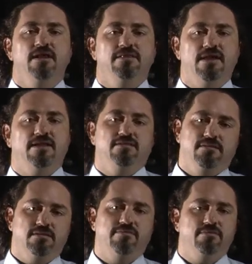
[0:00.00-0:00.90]
Then
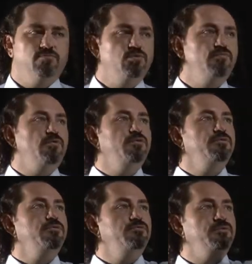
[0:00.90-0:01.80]
they will move
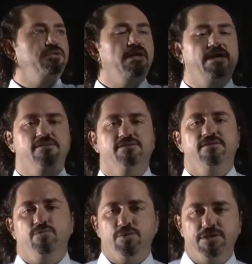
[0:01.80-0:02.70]
on to the next
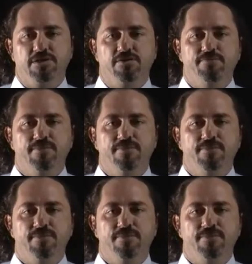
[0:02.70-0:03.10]
video.